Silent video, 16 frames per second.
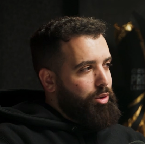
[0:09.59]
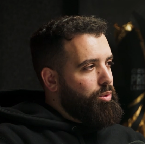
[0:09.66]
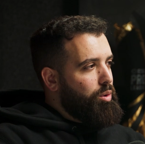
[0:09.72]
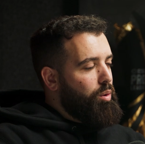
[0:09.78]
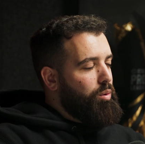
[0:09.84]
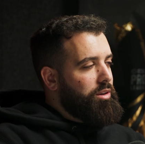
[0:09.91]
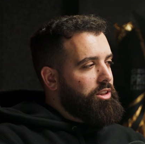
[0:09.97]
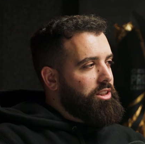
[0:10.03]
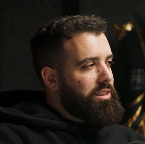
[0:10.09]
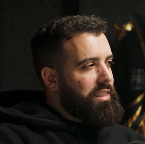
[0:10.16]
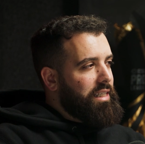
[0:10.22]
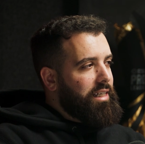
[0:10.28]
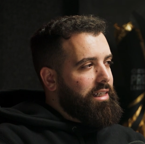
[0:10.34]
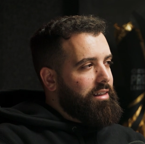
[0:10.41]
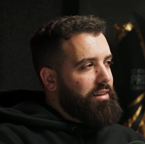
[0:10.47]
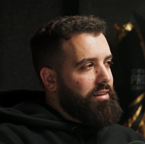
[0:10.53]
you were always just
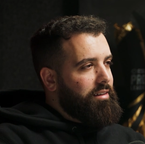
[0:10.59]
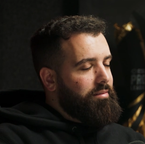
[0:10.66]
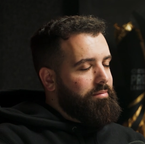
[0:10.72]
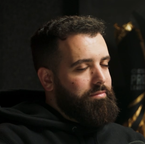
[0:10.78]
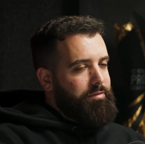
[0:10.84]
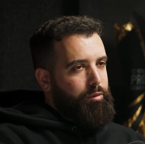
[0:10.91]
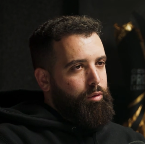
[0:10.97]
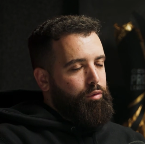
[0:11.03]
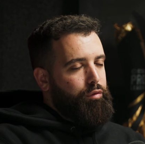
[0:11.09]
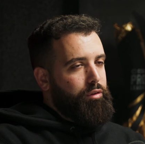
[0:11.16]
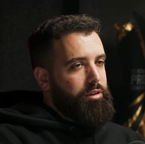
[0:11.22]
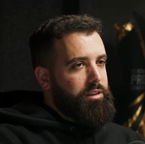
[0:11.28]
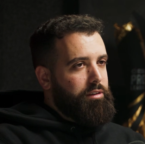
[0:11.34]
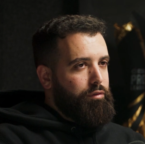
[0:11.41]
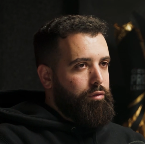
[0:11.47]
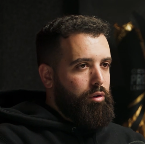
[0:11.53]
like, well,
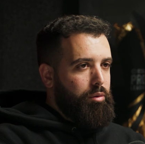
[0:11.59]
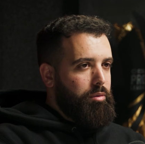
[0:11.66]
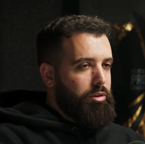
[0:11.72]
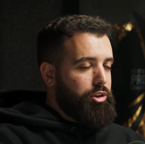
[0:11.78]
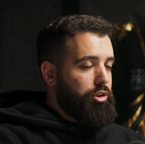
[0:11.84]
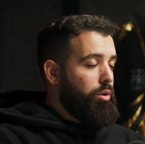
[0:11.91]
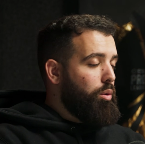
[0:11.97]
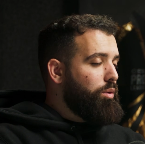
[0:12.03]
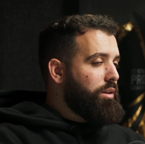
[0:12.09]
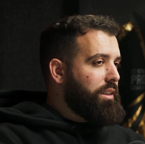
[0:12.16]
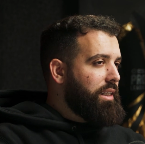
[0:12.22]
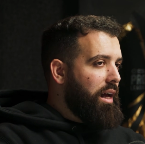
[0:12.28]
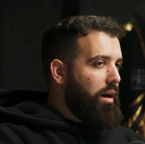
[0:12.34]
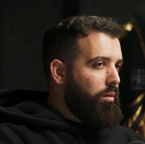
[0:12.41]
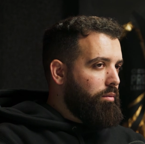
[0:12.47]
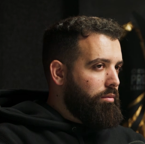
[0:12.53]
first and foremost, you're always
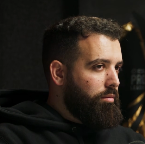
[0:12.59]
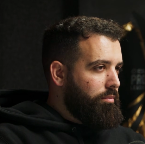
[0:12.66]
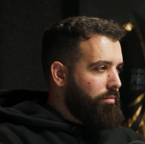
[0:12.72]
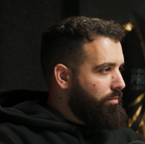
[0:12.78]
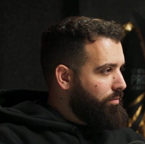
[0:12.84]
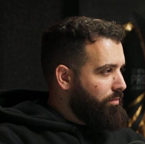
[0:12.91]
down